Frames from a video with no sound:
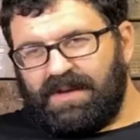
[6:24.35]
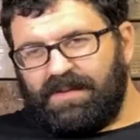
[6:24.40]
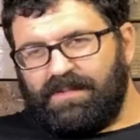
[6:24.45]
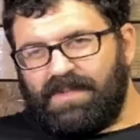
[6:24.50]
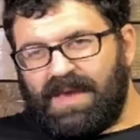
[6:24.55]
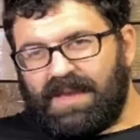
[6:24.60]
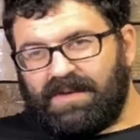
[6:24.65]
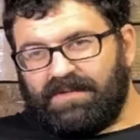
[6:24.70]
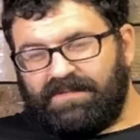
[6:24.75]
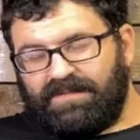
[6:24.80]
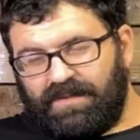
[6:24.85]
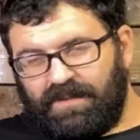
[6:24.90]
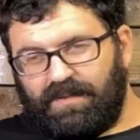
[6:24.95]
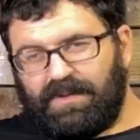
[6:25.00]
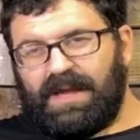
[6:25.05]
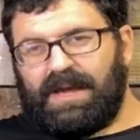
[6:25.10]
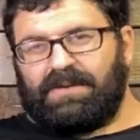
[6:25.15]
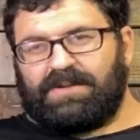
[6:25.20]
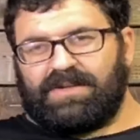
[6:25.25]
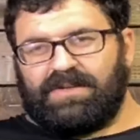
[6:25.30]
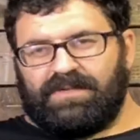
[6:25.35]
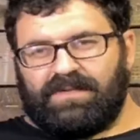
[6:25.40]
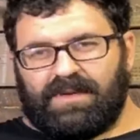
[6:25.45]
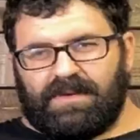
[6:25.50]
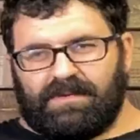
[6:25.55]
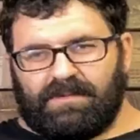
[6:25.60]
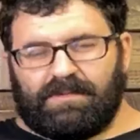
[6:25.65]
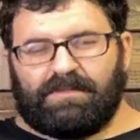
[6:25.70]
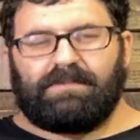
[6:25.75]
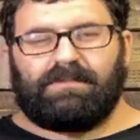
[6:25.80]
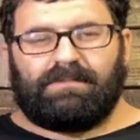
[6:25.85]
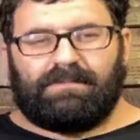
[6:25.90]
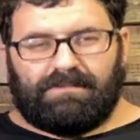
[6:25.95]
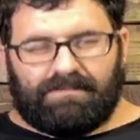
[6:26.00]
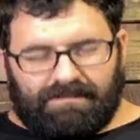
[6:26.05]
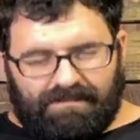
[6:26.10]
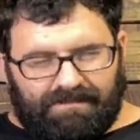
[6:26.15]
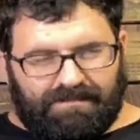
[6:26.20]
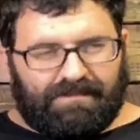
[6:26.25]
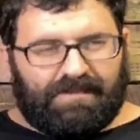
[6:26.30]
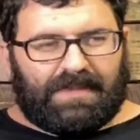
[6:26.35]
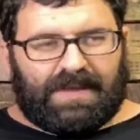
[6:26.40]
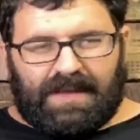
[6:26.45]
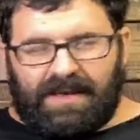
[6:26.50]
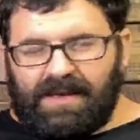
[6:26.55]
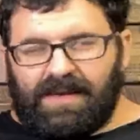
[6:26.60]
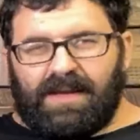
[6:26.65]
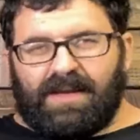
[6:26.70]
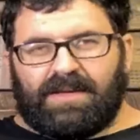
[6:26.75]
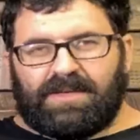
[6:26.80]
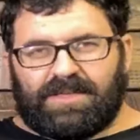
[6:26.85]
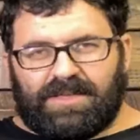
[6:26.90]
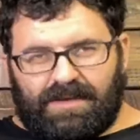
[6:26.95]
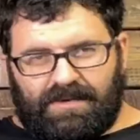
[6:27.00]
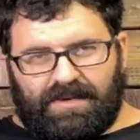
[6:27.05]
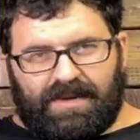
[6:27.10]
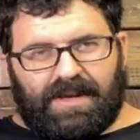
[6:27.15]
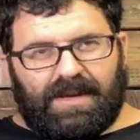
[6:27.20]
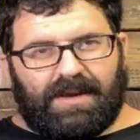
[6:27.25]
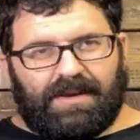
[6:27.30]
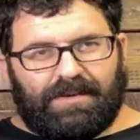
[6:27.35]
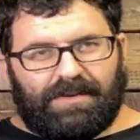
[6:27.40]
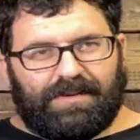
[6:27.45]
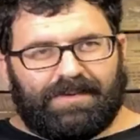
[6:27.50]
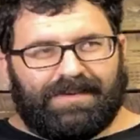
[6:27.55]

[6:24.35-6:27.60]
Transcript: make a fool out of you. Cheerio.